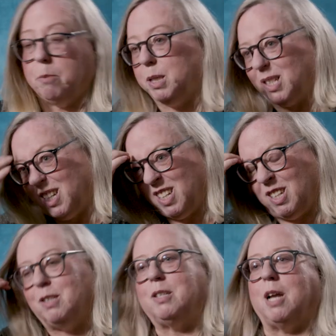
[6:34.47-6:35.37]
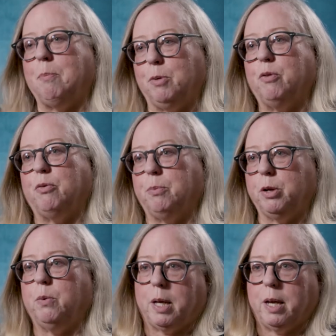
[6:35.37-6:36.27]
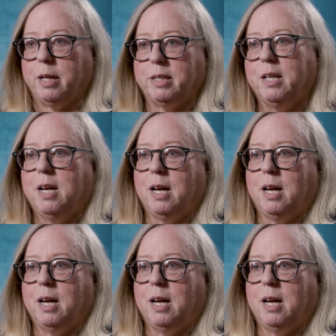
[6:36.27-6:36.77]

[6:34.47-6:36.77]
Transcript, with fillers: Nobody's going to stop you from doing it.